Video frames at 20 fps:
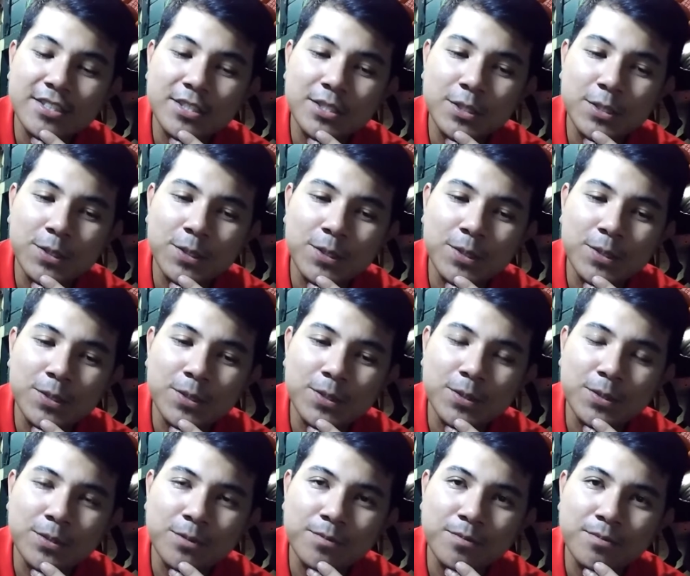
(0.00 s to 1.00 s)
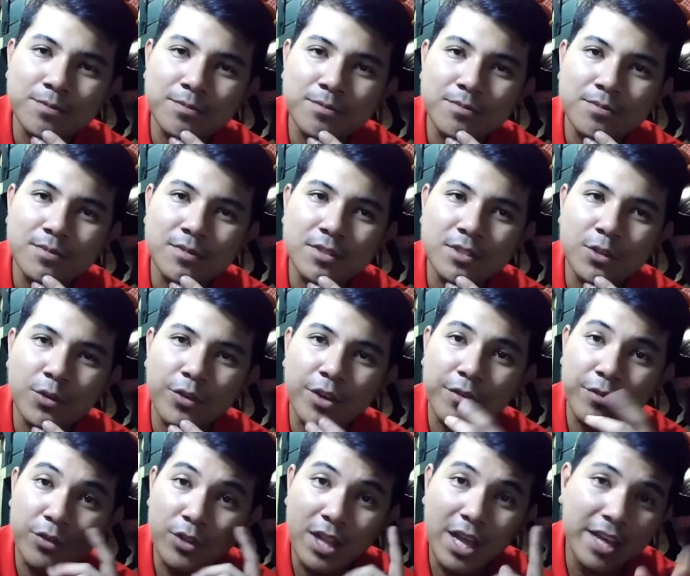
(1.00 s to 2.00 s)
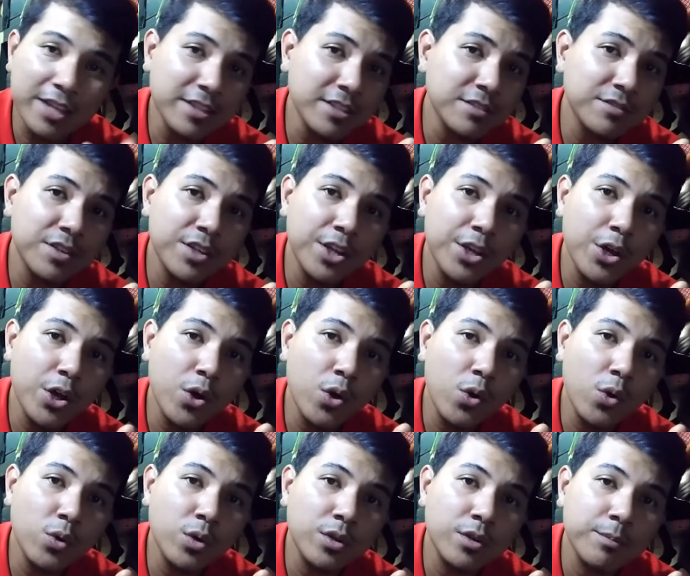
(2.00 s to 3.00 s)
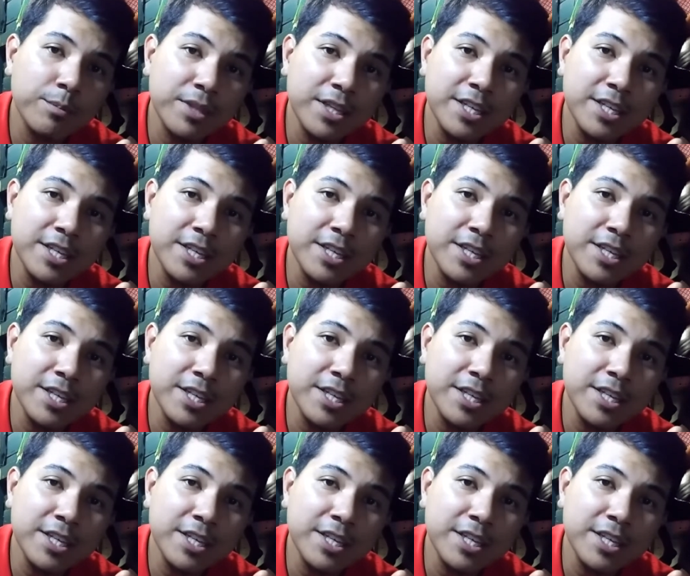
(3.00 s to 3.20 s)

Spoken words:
So if you like this video,